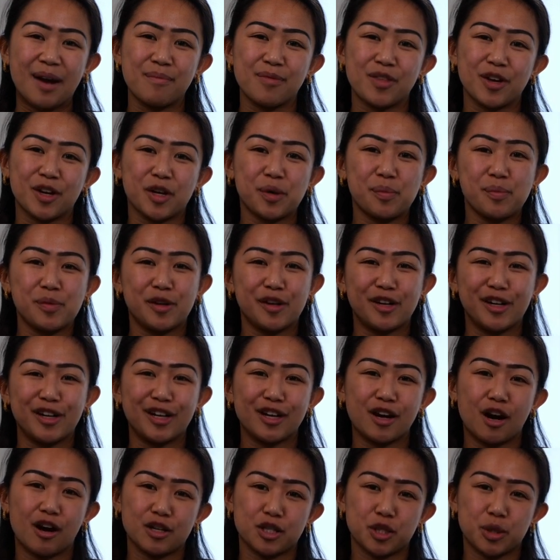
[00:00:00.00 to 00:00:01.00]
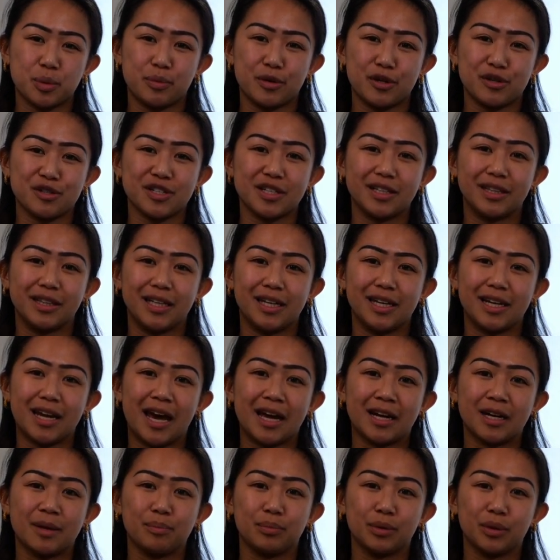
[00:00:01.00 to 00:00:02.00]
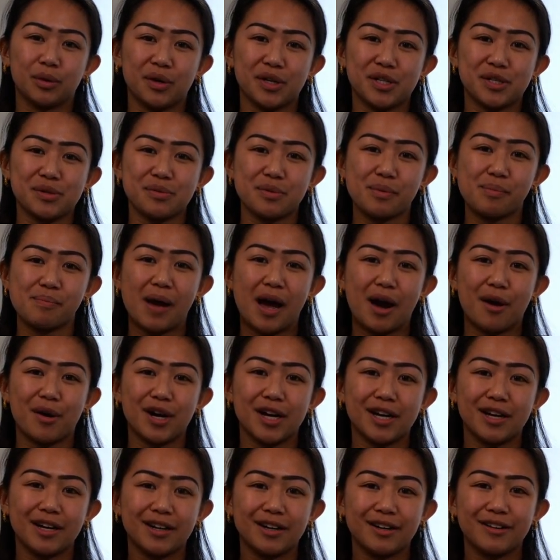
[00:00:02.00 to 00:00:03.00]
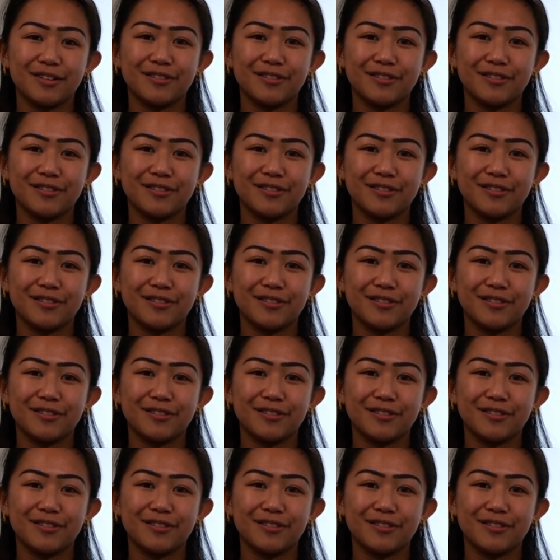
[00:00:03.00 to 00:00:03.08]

I'm the Community Contribution Lead at Employ to Empower.